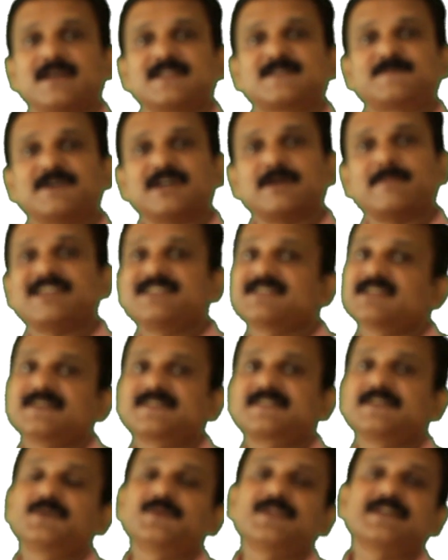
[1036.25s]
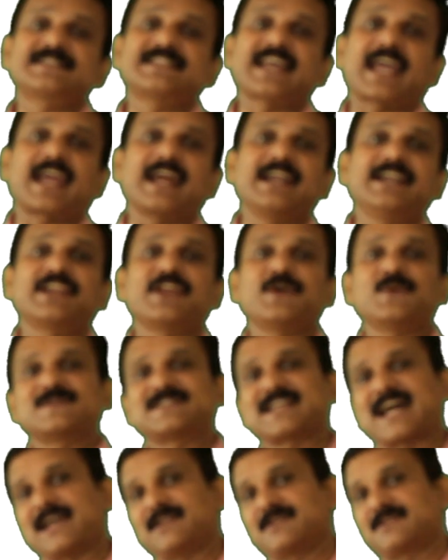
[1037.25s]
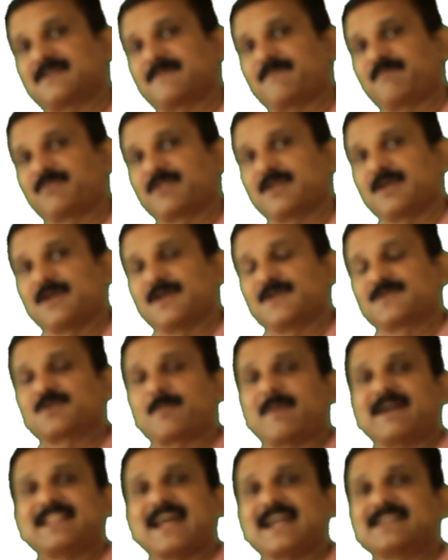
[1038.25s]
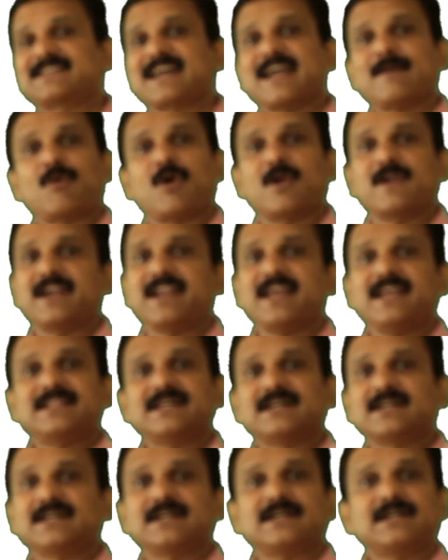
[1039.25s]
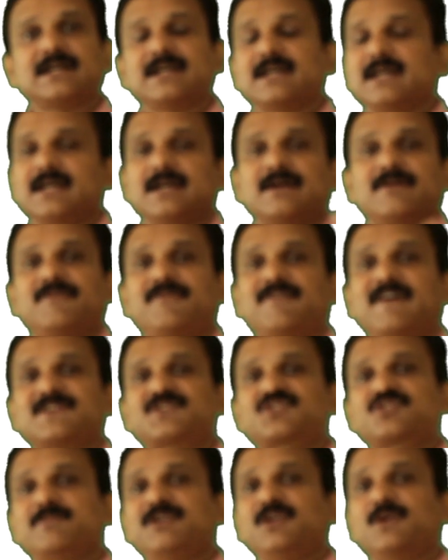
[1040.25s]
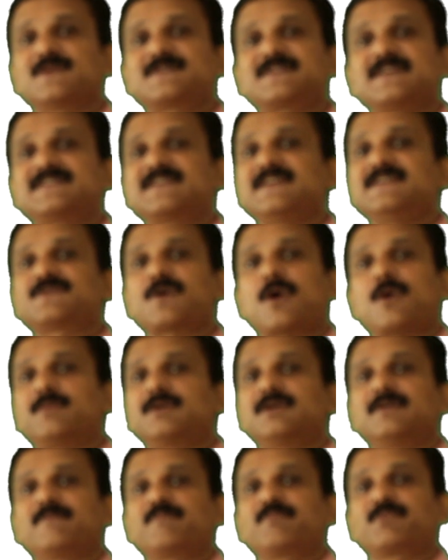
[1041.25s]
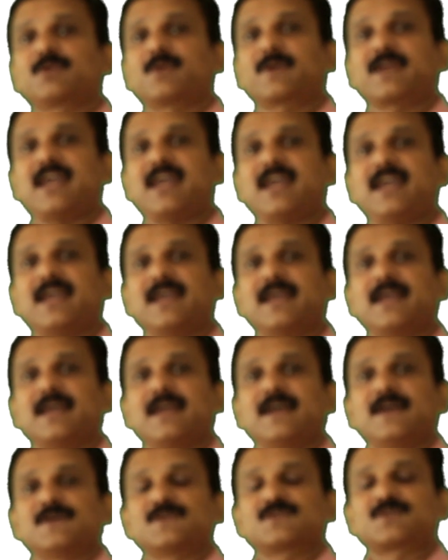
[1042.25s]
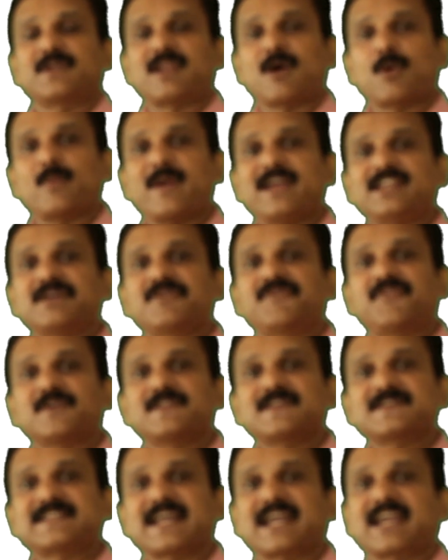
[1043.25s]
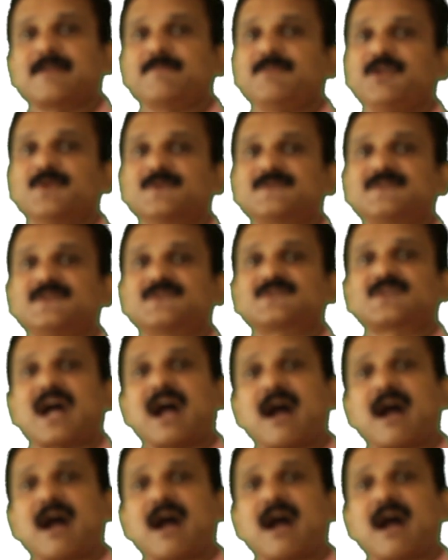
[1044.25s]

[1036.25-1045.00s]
Sperm enters into the secondary oocyte. So by that time already the first meiosis is over. Okay. So now waiting for the second meiosis.